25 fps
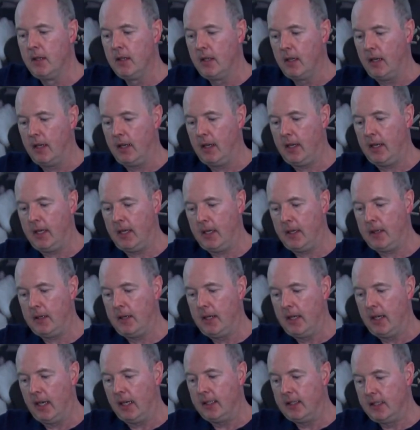
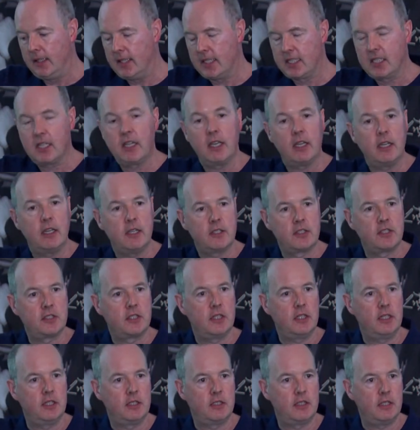And in this case
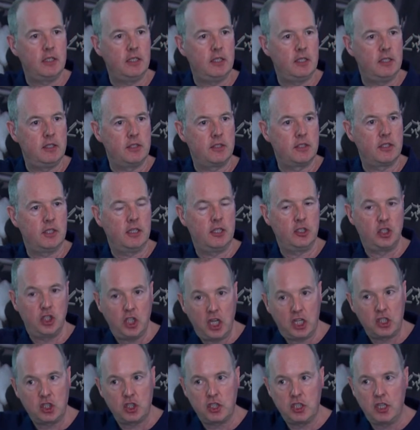it is
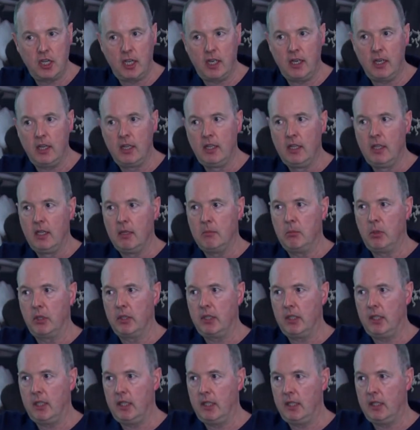Chechnya,
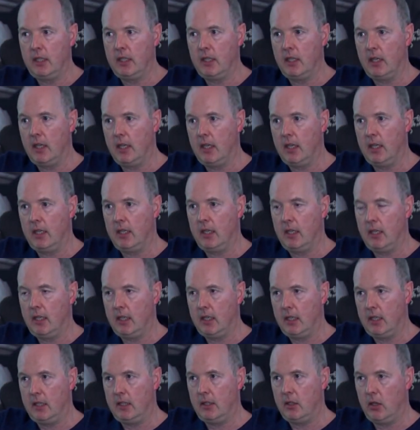but
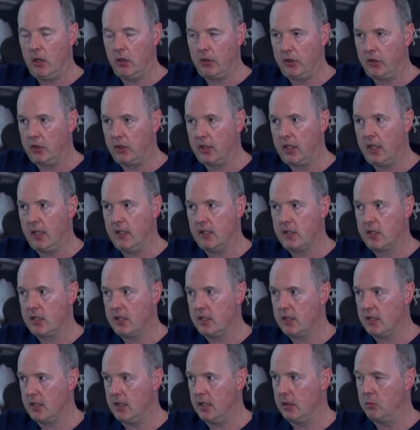in other
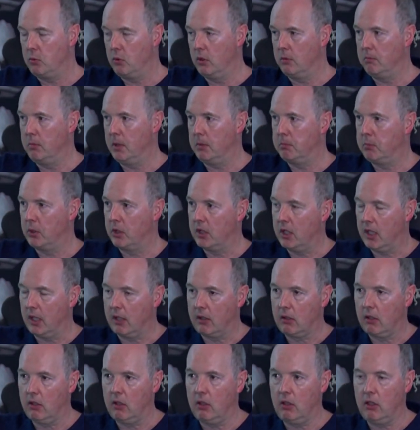cases it would be
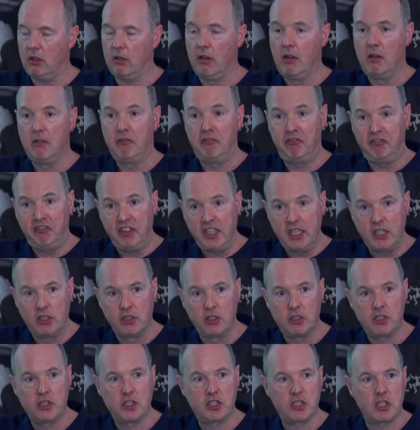particular
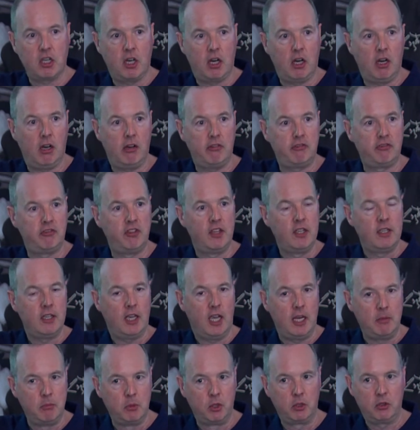fears of
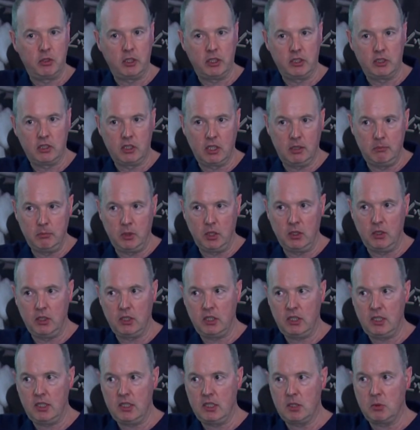immigrant
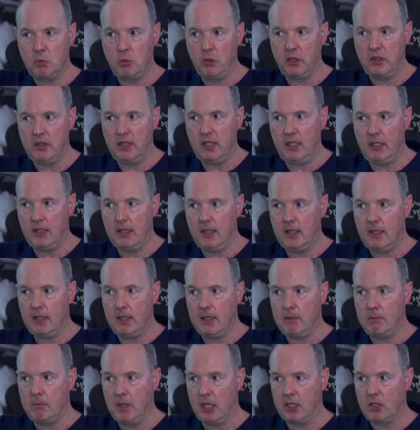communities within
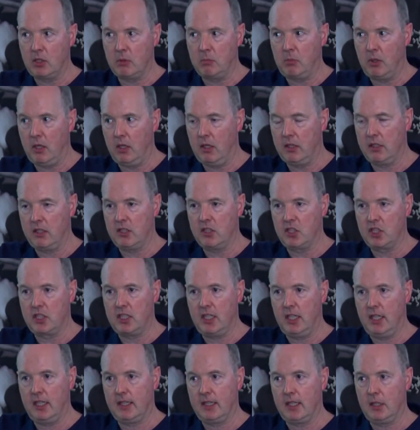the metropolitan
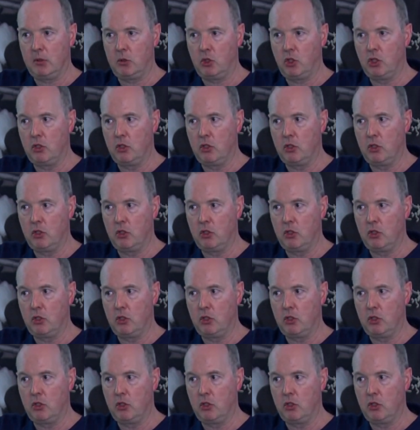state that